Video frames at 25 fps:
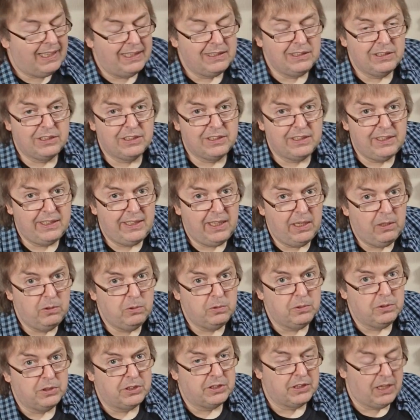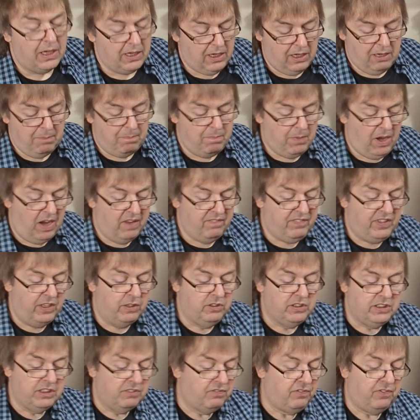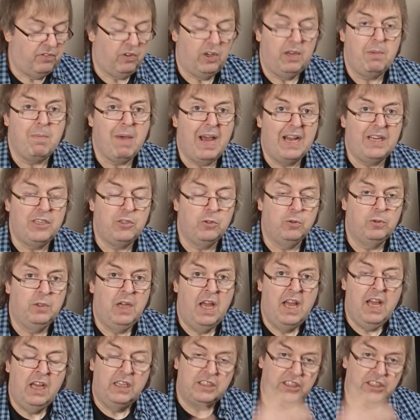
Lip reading: lens to use. I've used it fully manual.